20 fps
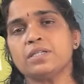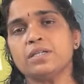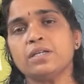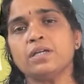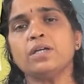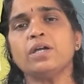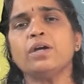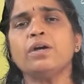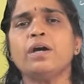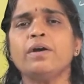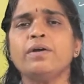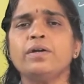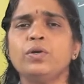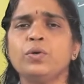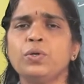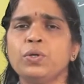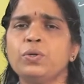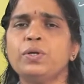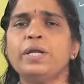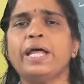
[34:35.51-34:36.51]

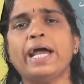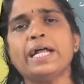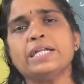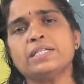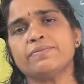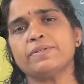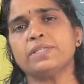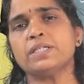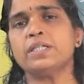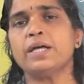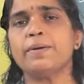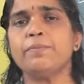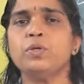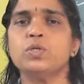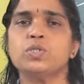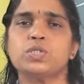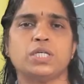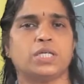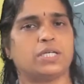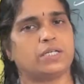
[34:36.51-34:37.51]
do you dance with the
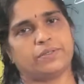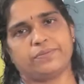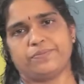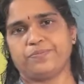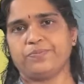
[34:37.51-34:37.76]
music?